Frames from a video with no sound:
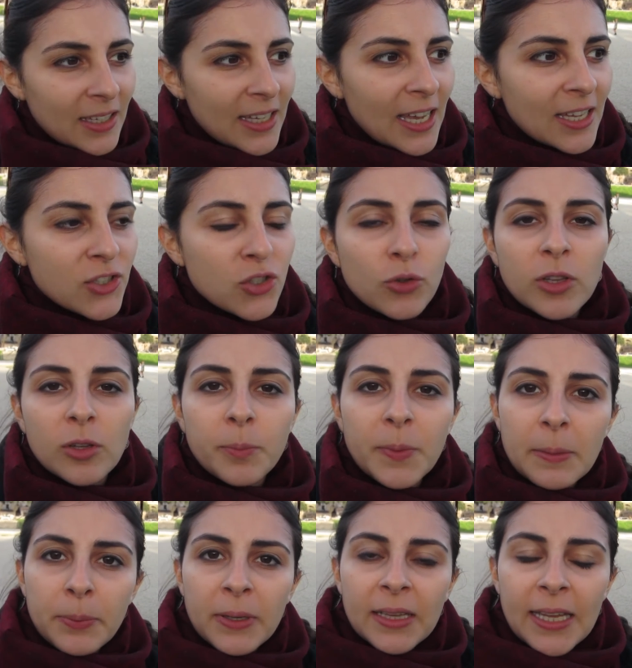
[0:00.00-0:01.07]
Yeah, so they'll
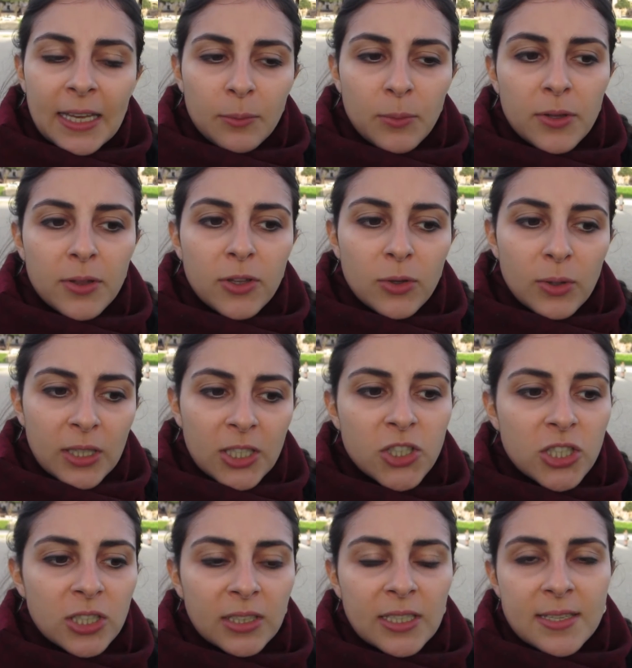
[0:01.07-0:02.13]
be polite with you
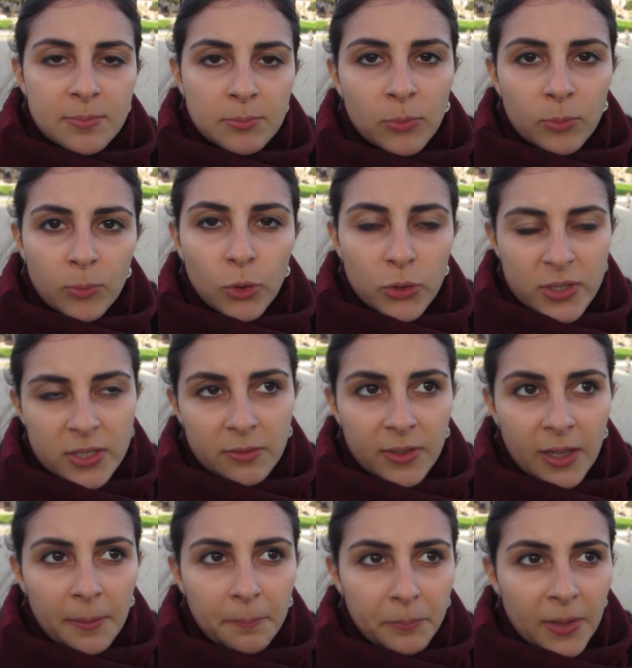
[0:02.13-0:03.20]
initially, most of
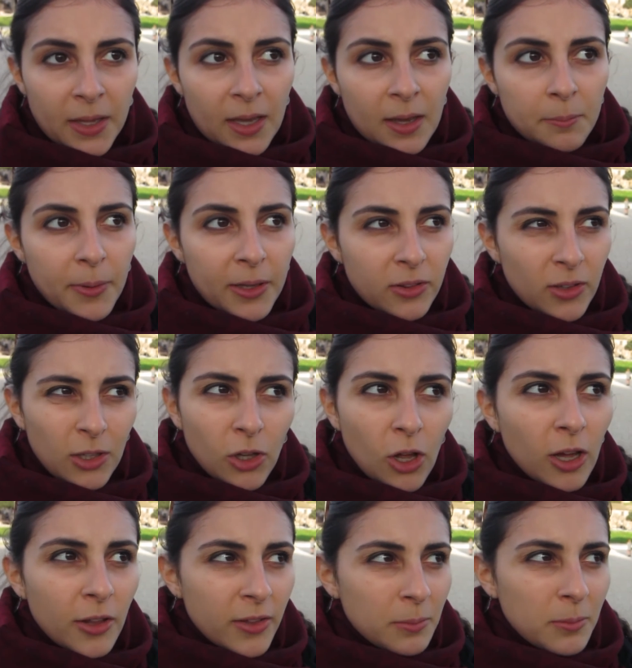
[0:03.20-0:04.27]
them, but a
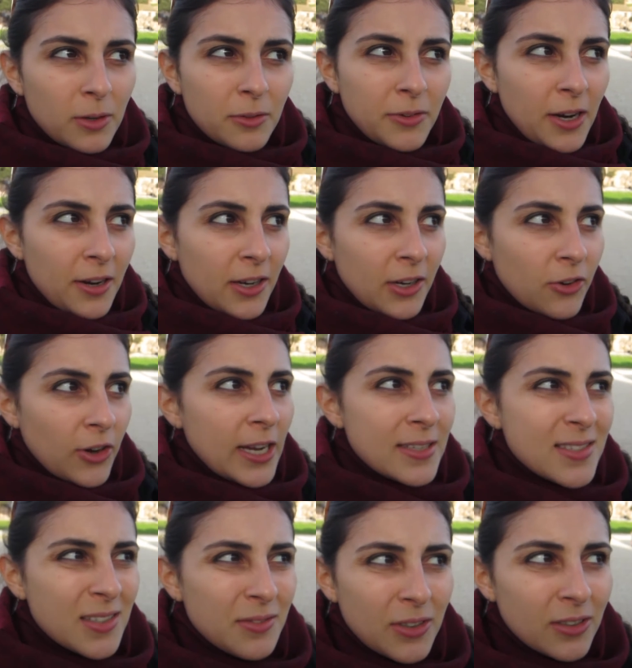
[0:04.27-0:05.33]
lot of them are very
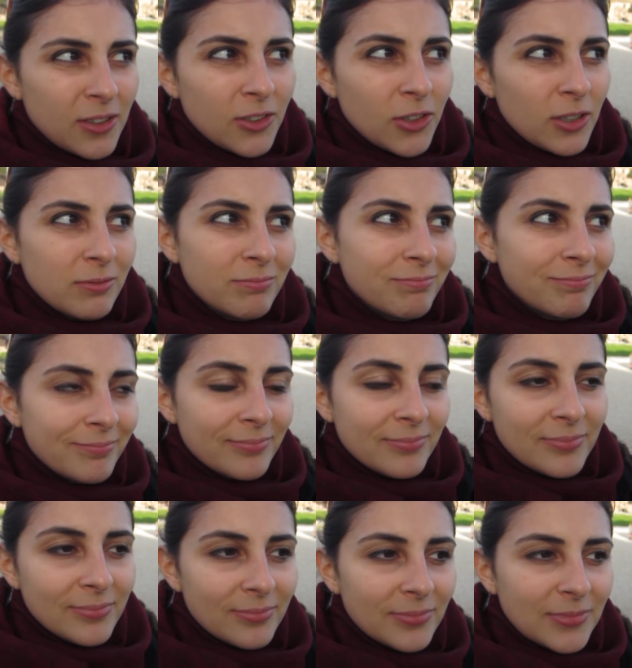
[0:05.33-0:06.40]
aggressive and they're not,
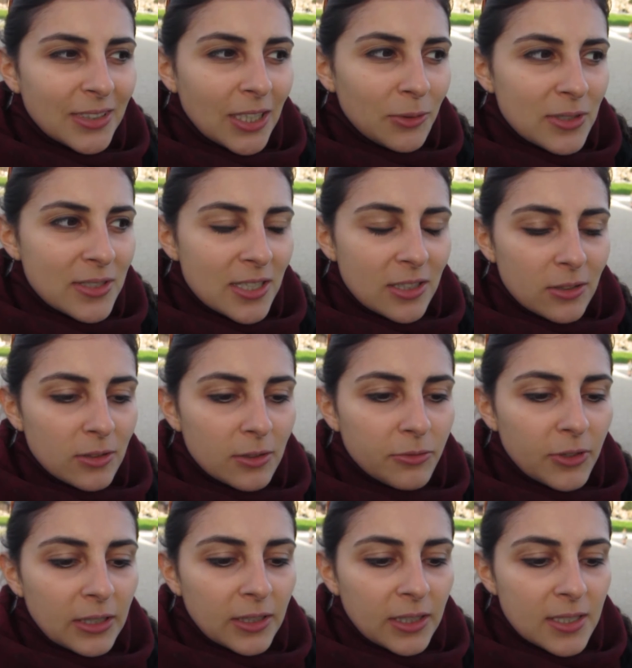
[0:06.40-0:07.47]
I wouldn't say they're the
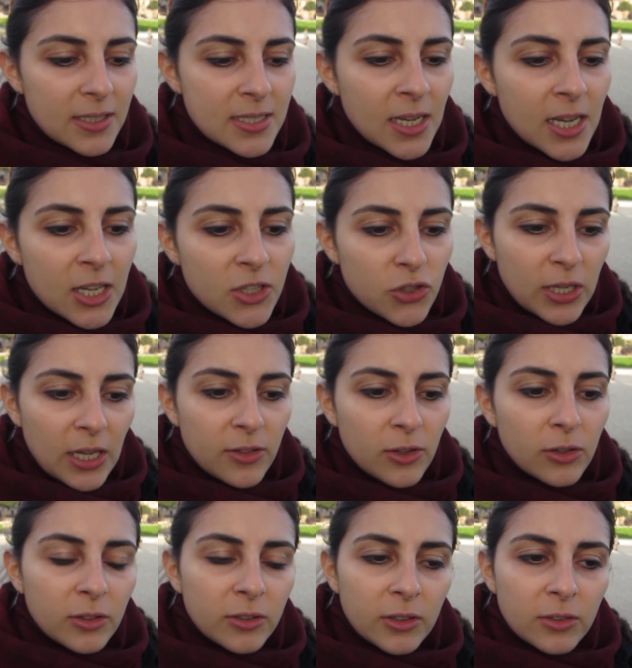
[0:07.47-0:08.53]
friendliest. So yeah,
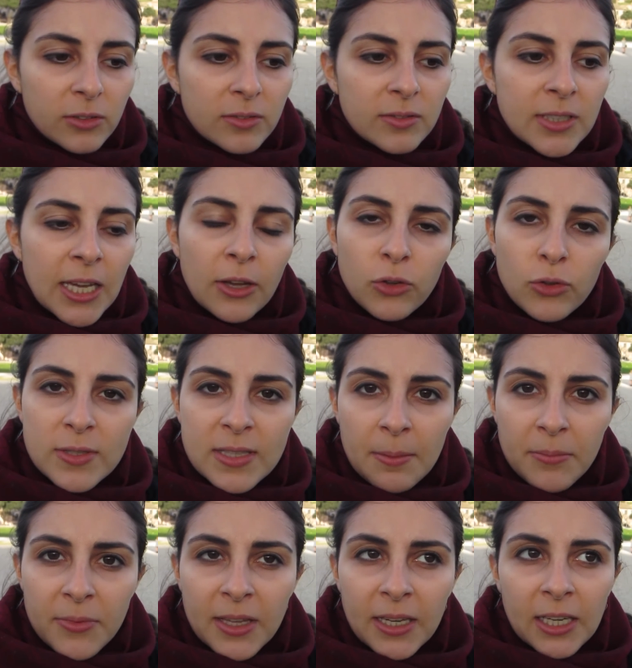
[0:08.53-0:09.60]
they'll tell you
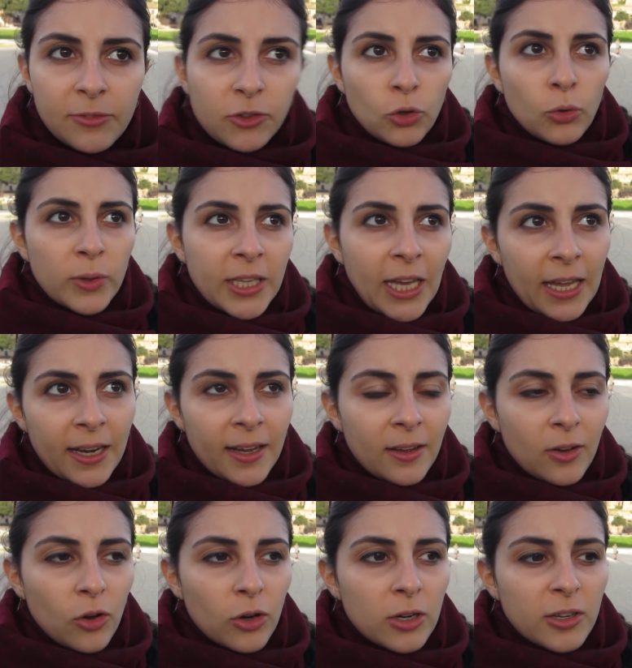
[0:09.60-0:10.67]
something, and if you don't get
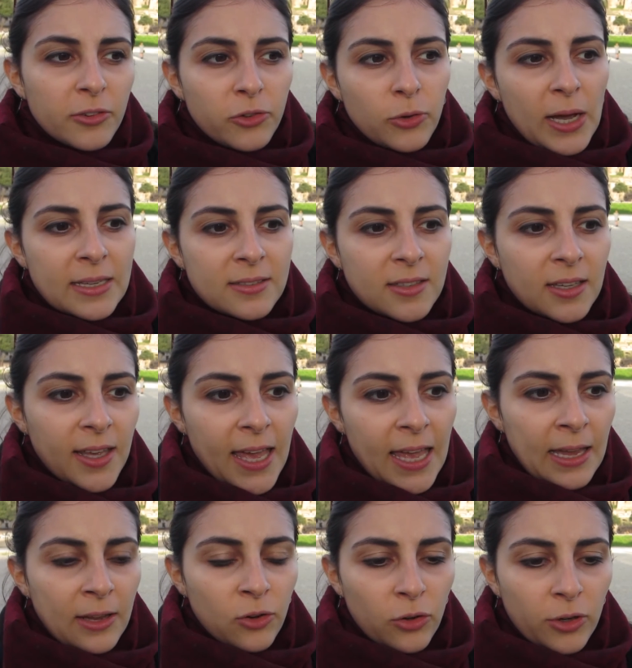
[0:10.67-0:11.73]
it, or if you ask
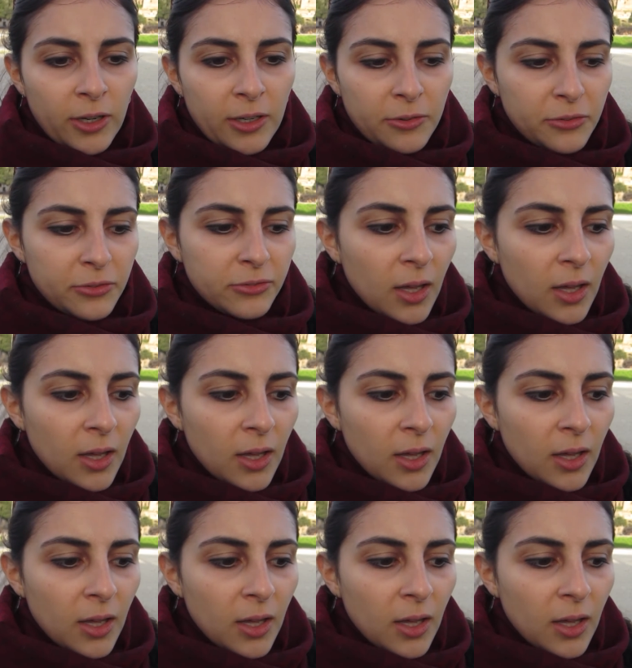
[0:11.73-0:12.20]
again, or if,